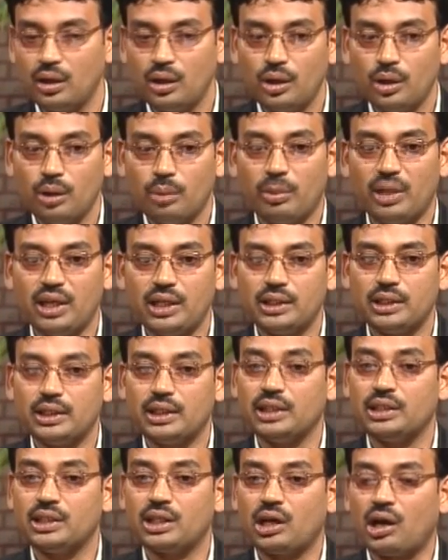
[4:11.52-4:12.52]
But
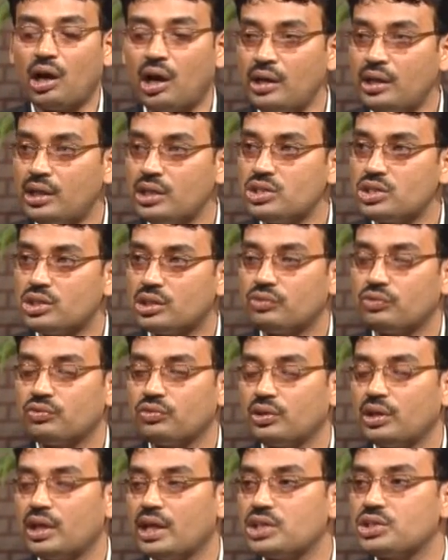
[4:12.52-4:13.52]
in the context of
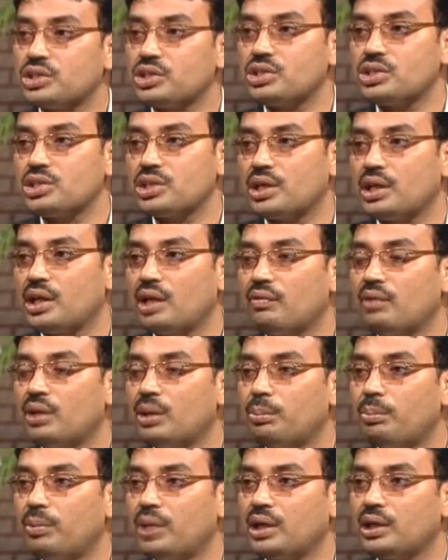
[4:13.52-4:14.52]
extension and
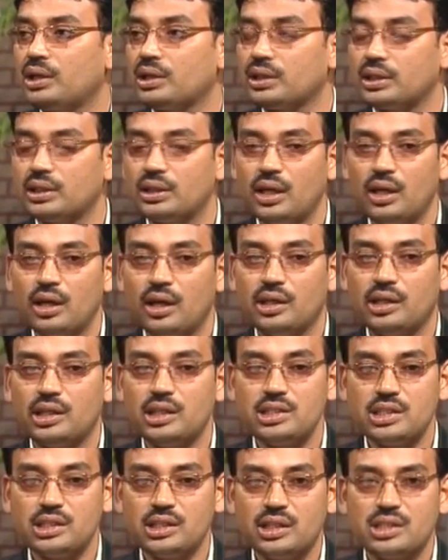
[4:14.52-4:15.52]
development,
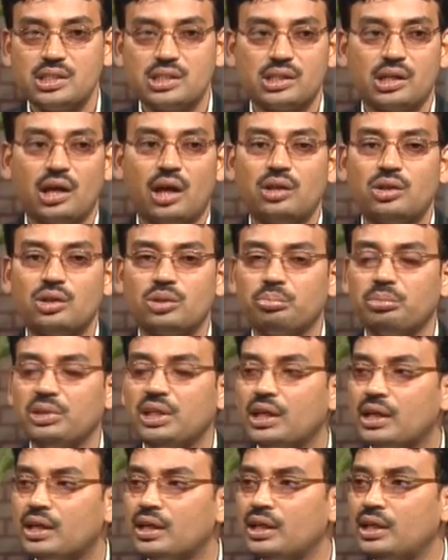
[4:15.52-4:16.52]
teaching is not
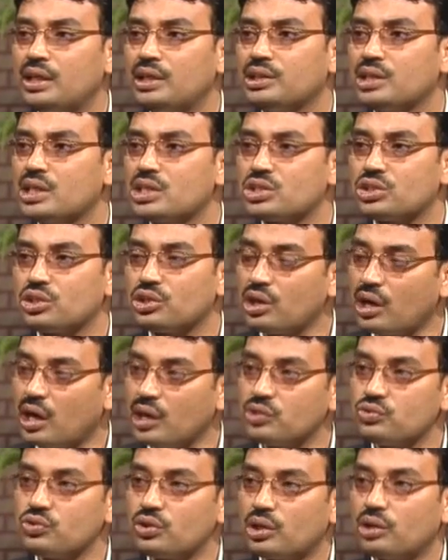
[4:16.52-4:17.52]
merely just the
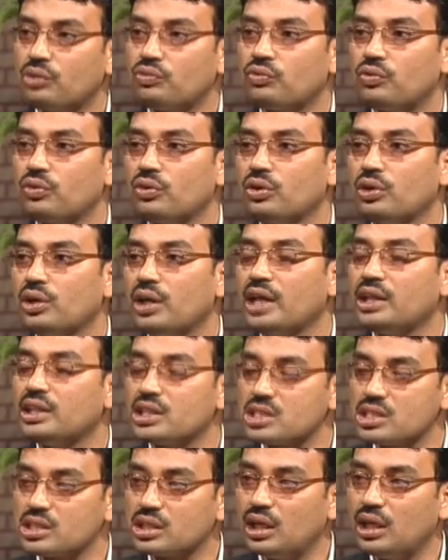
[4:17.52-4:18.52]
transfer of either
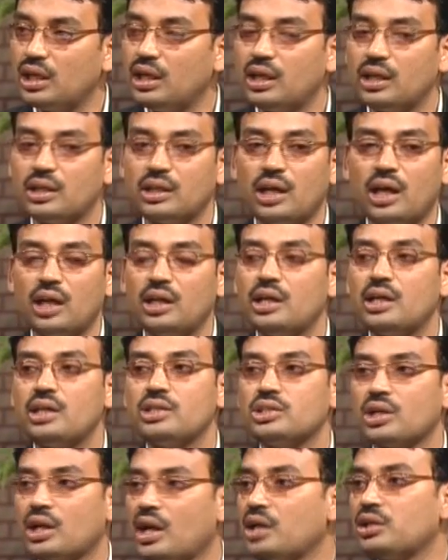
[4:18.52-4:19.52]
skill,
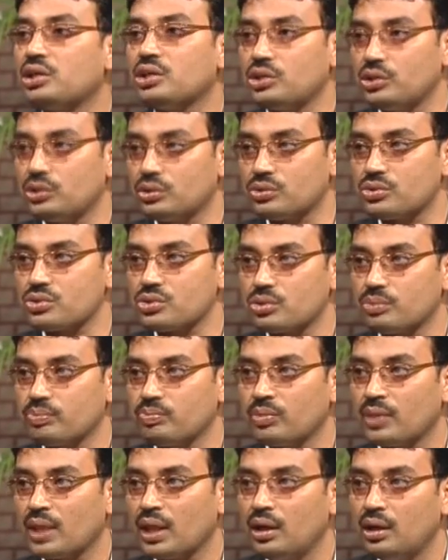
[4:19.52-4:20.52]
knowledge or attitudes.
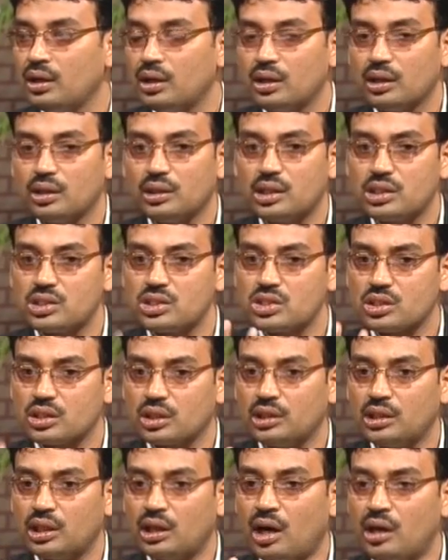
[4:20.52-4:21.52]
Thus,
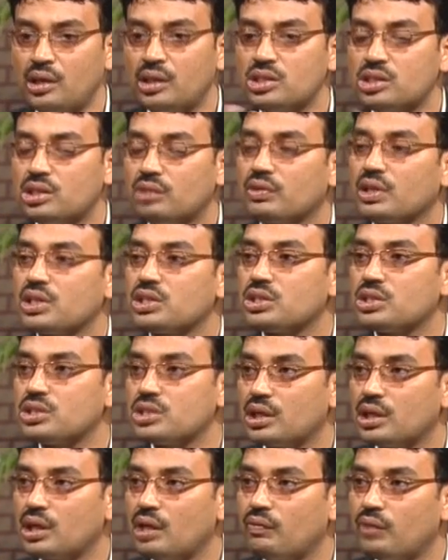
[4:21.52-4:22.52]
in the context of
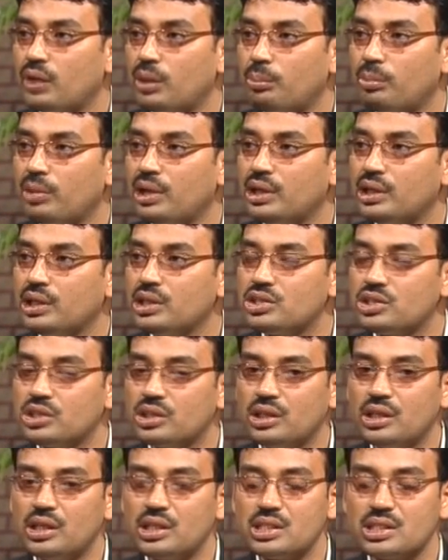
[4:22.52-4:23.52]
extension development,
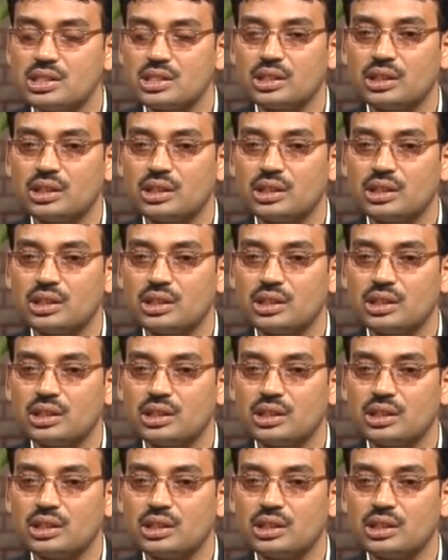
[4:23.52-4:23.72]
teaching is